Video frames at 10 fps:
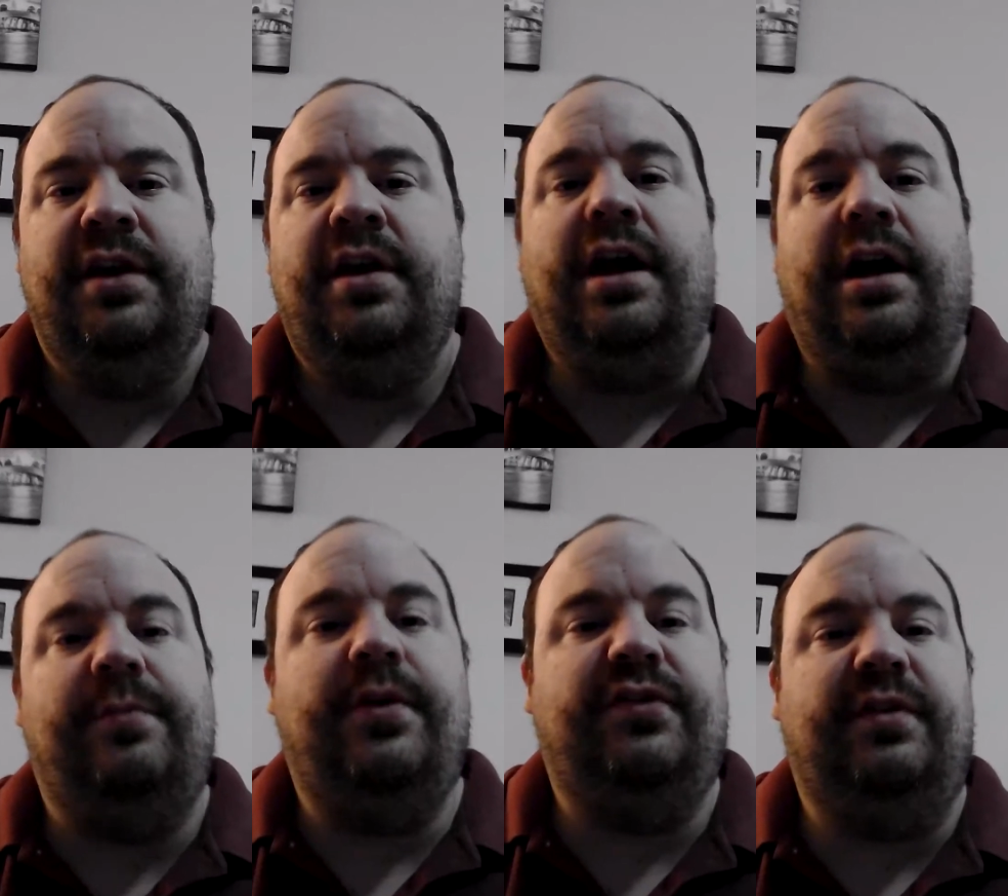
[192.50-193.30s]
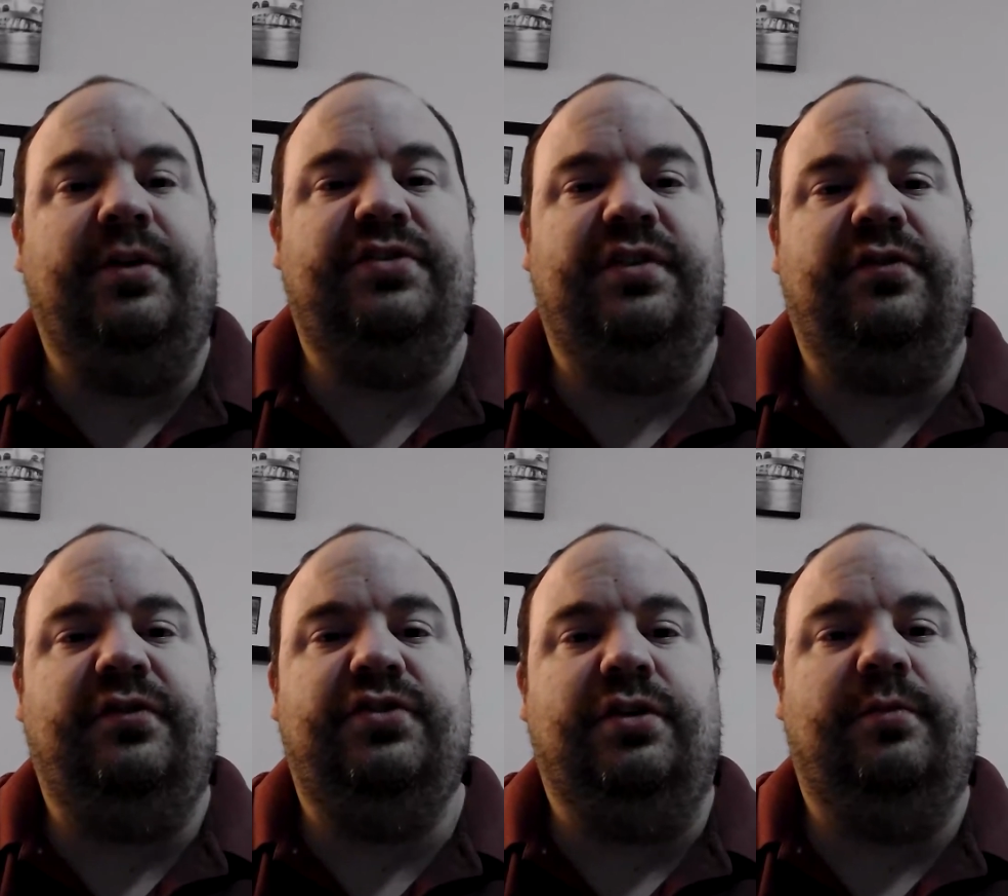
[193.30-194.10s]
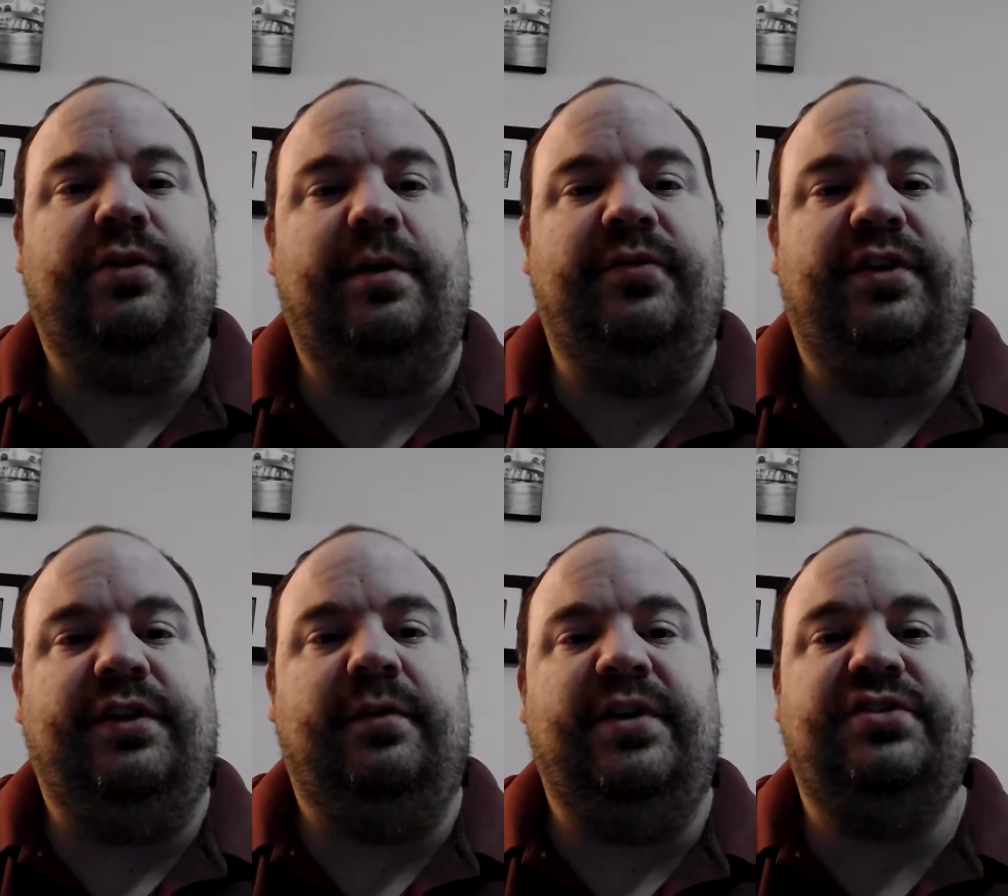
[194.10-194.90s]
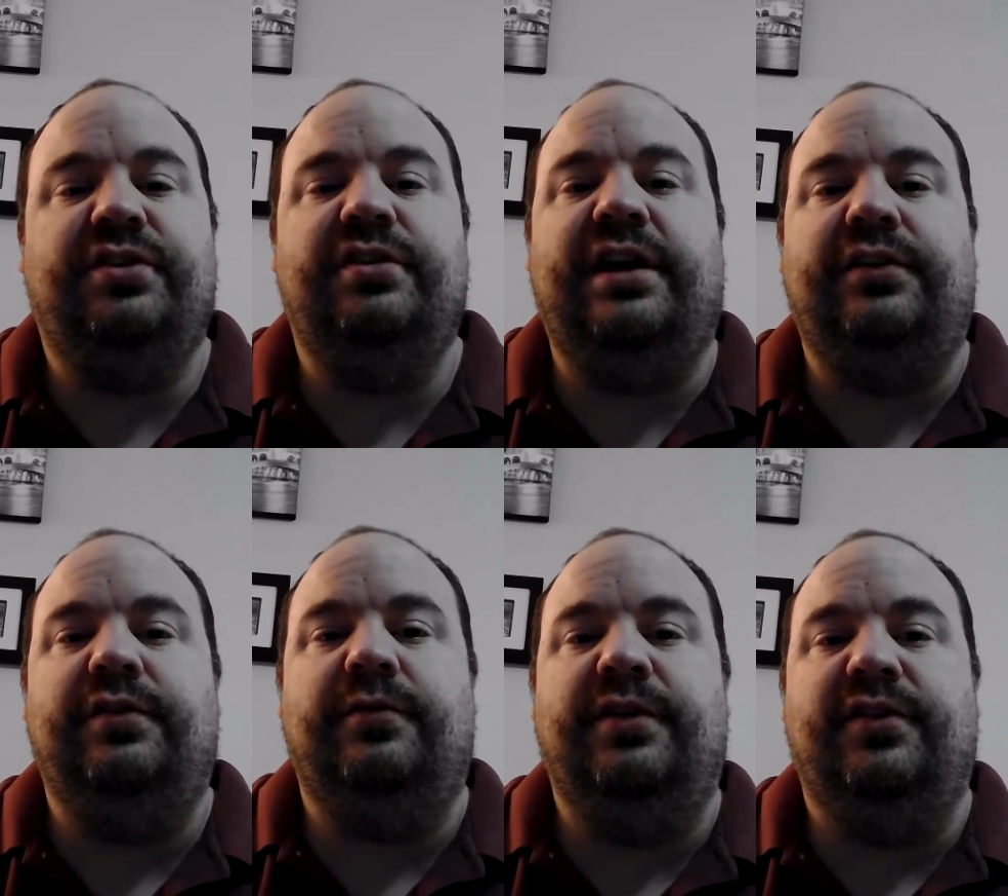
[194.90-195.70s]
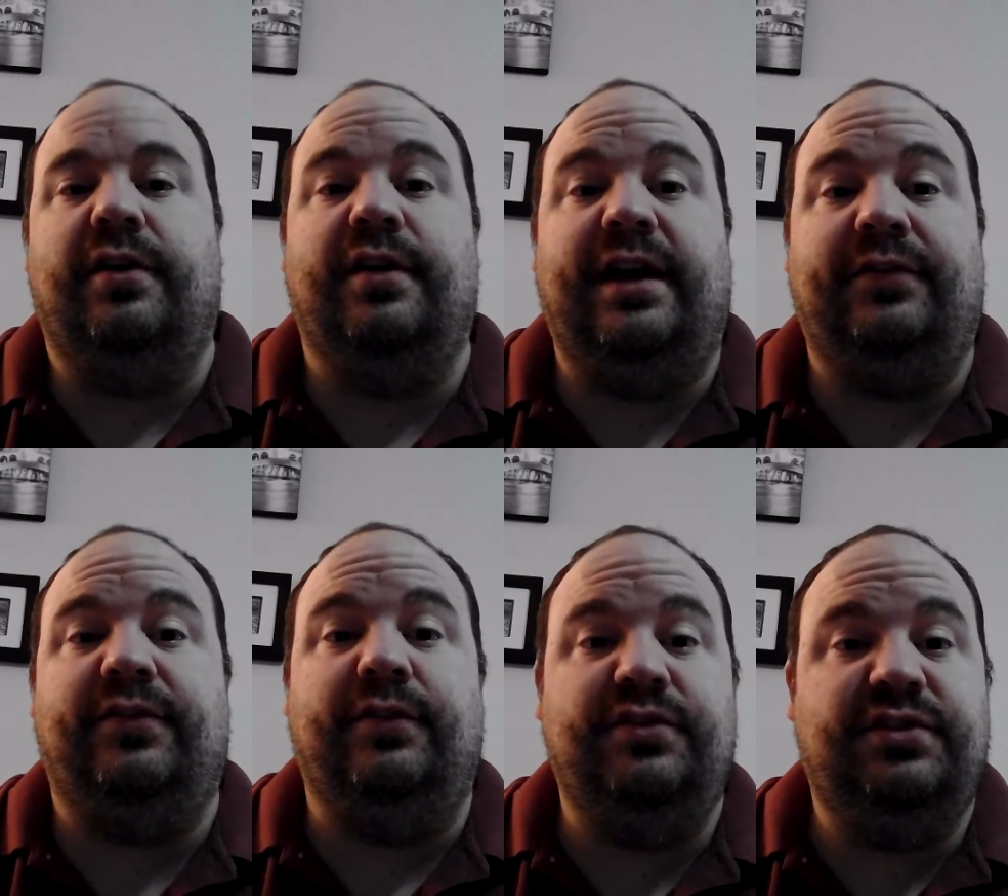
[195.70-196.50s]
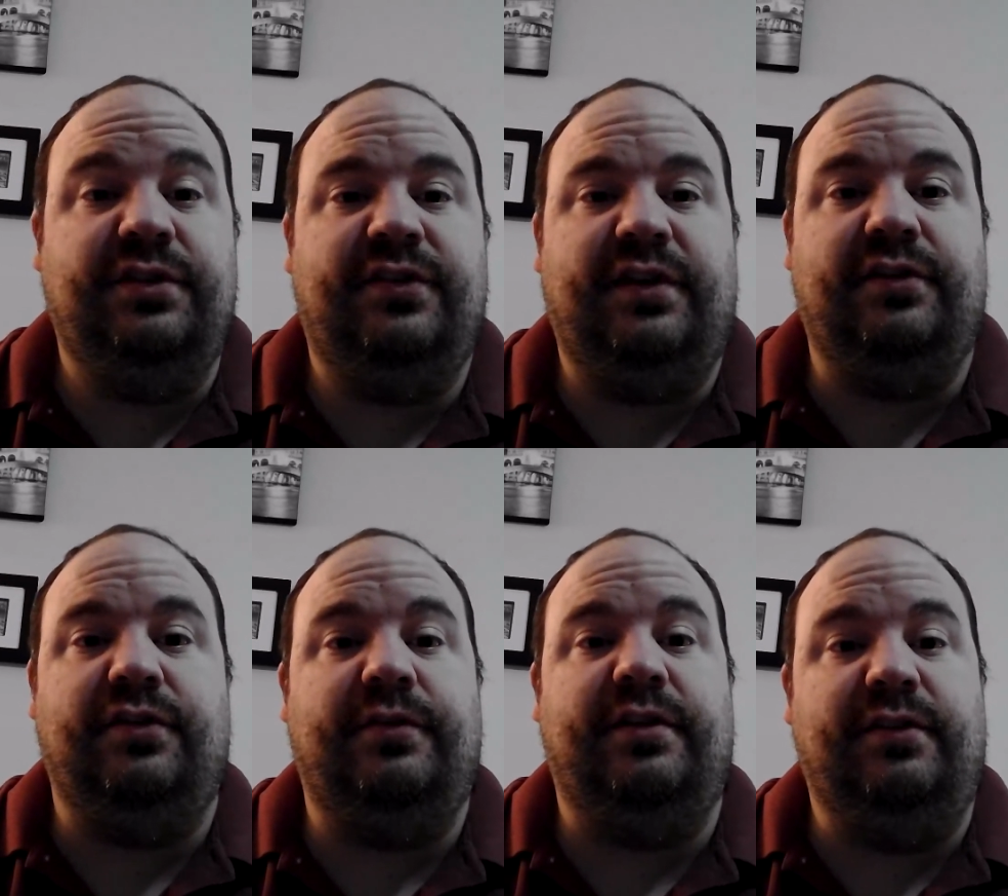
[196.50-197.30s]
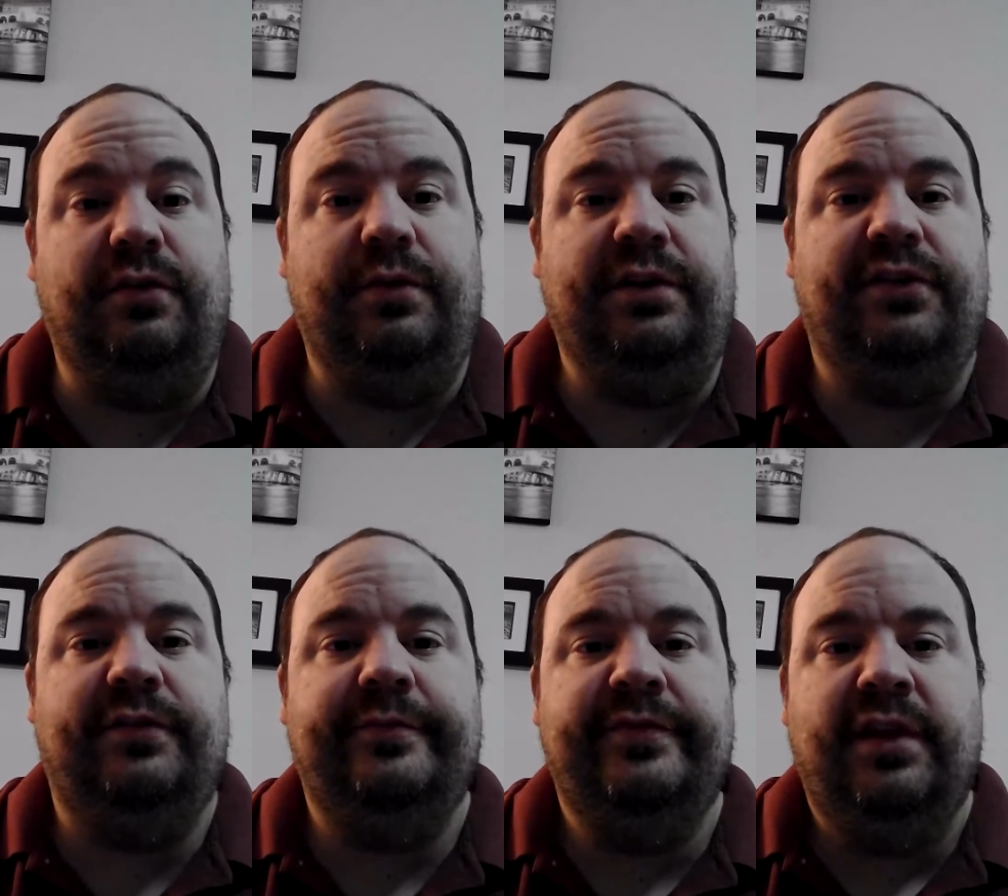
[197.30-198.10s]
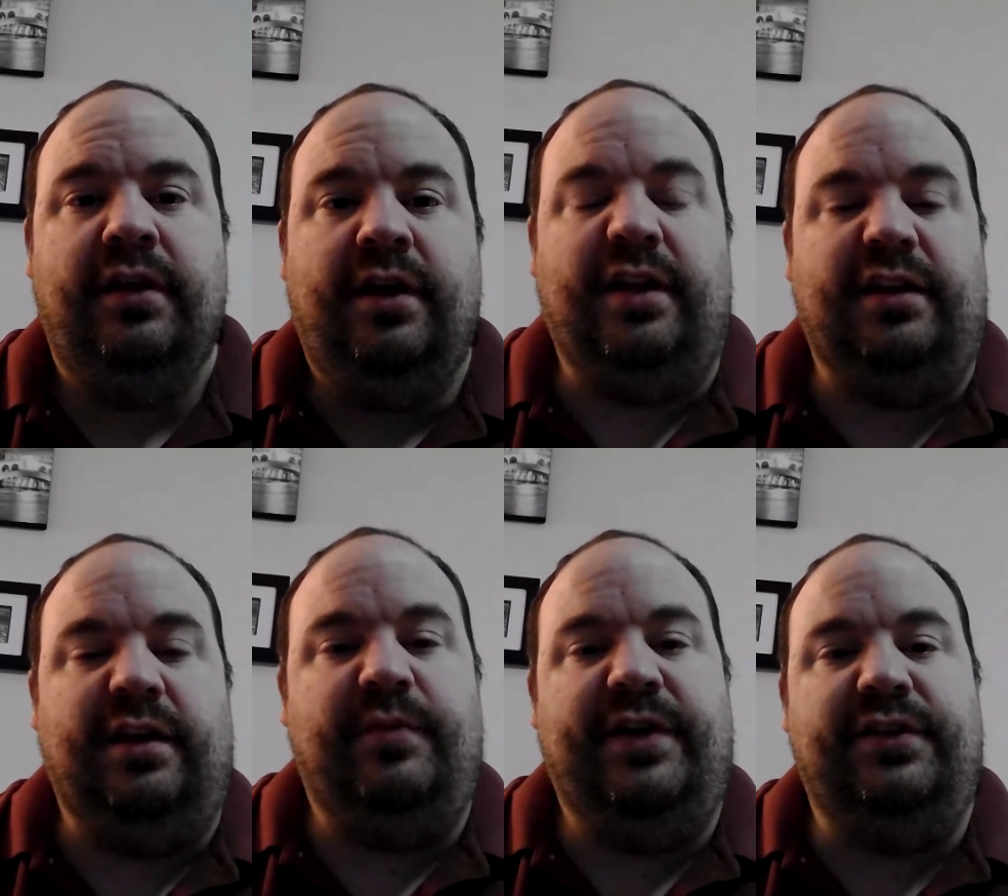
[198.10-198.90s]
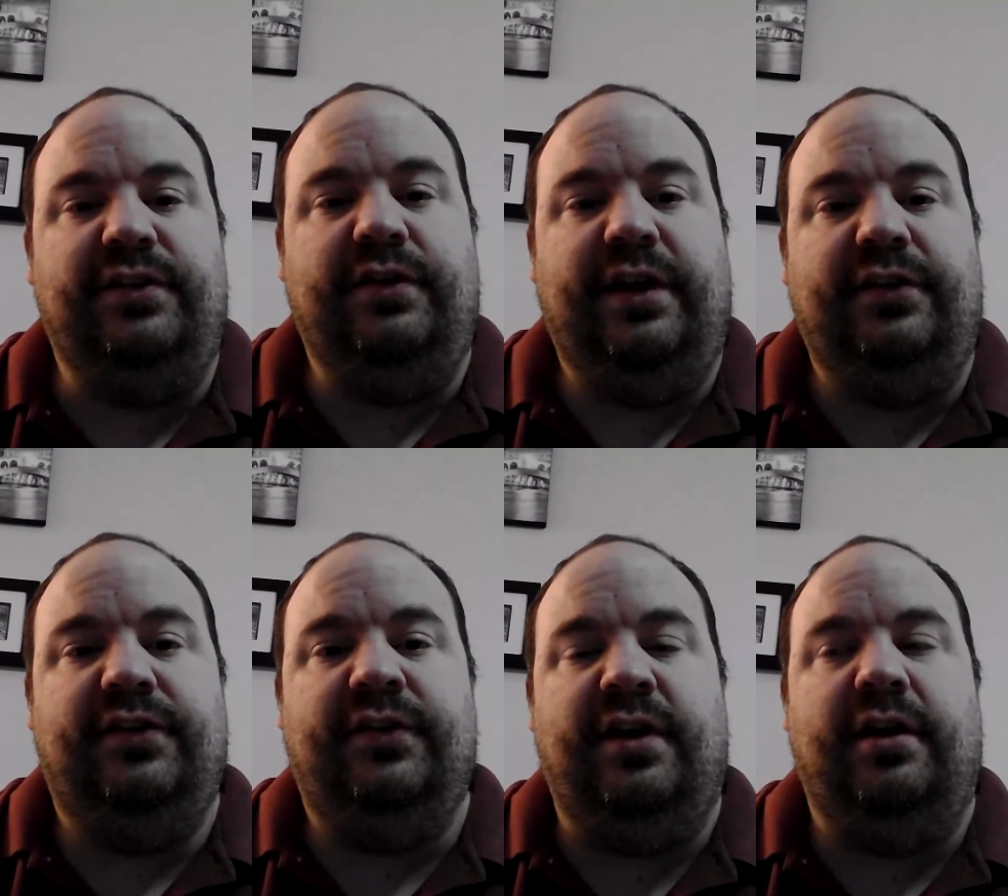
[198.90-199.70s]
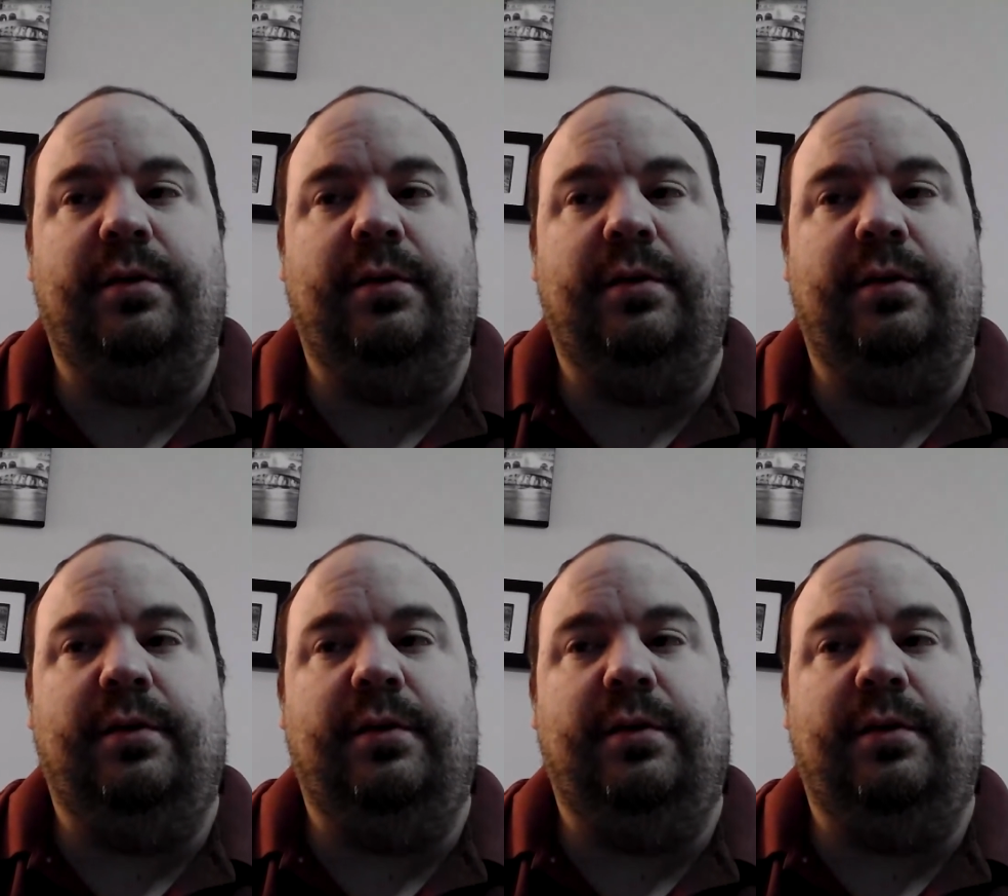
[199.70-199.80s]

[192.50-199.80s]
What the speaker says: I already posted a bunch of journal problems on there. Make sure you're not doing the ones that already have solutions, that you're doing one of the new ones. And keep in mind the due dates.